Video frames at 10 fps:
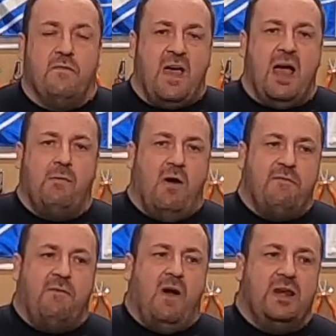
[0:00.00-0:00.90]
of how I
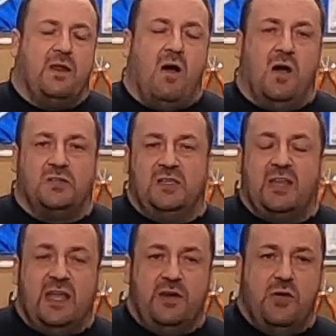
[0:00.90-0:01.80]
find
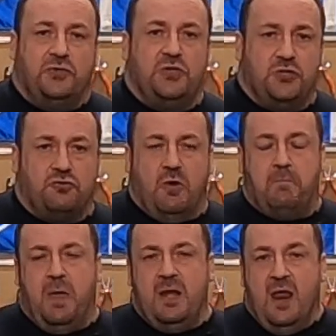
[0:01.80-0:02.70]
RCD nuisance
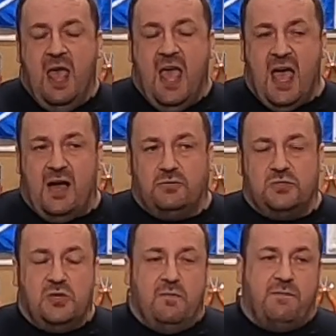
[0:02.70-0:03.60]
stripping, how
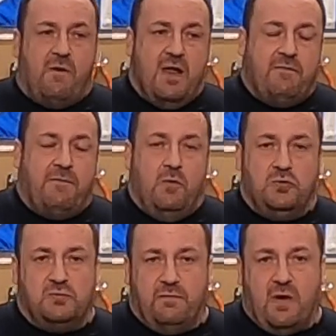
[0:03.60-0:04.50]
to find faults with